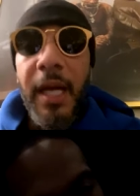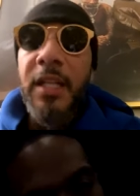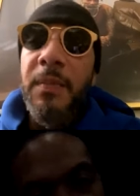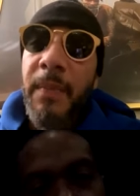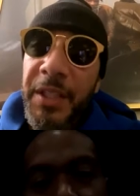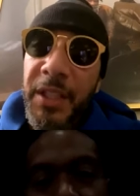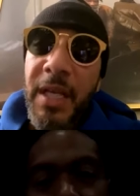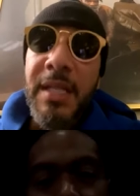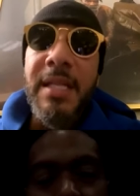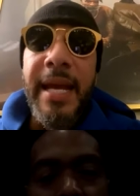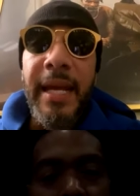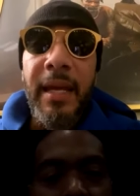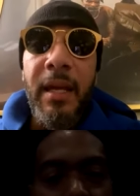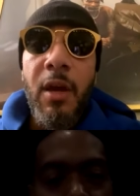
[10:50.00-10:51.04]
as much as
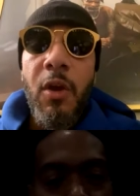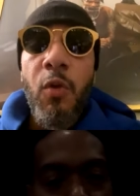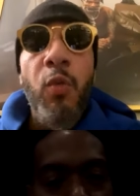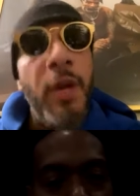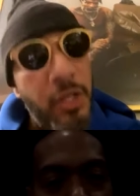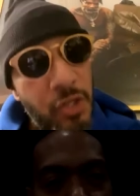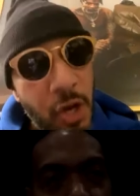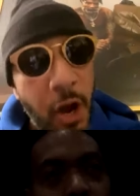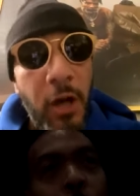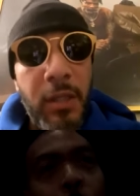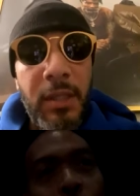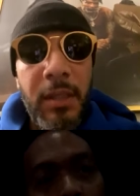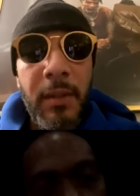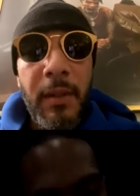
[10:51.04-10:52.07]
they would have
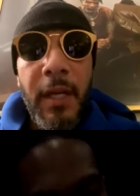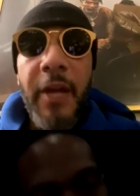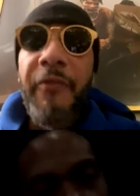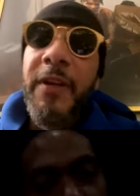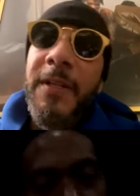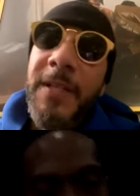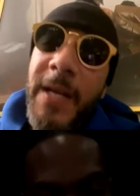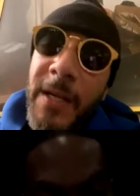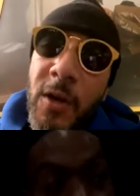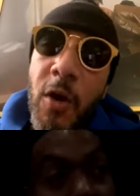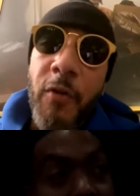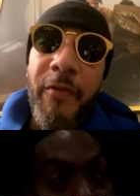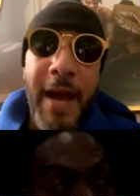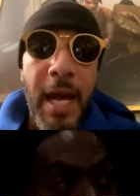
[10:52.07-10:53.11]
talked if it did
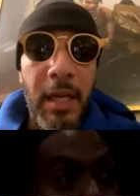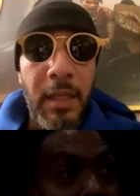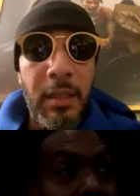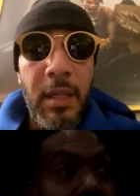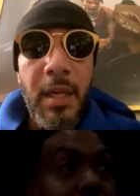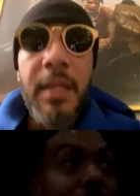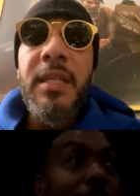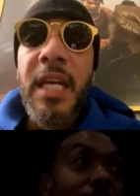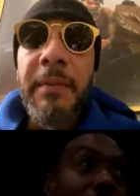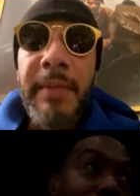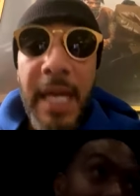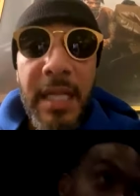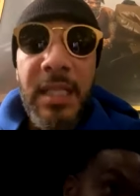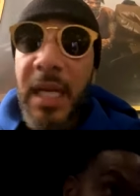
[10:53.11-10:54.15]
go violent. Keep
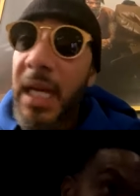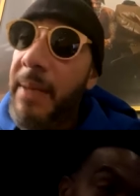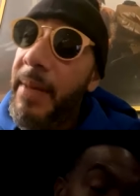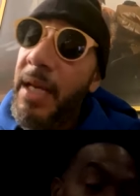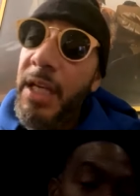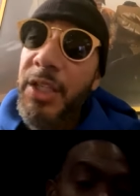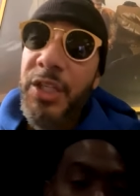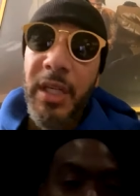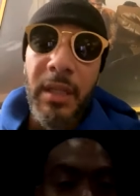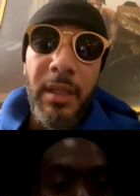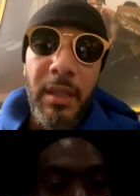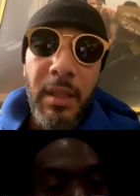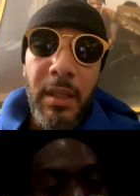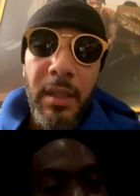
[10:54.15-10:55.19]
that same energy.
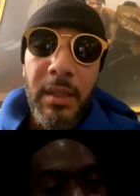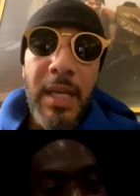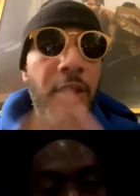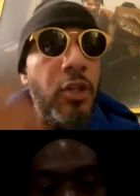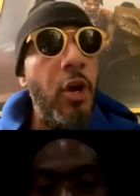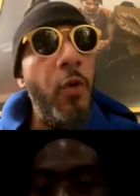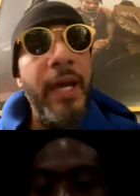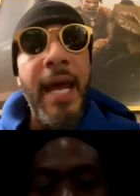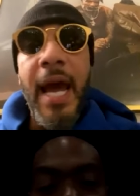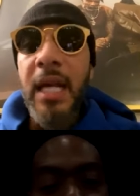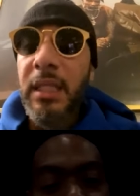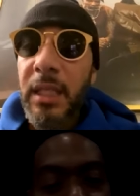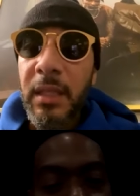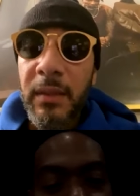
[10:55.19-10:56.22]
That's Keep all we that
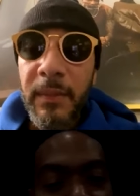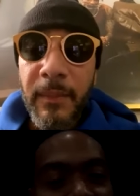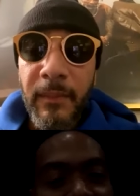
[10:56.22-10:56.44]
ask.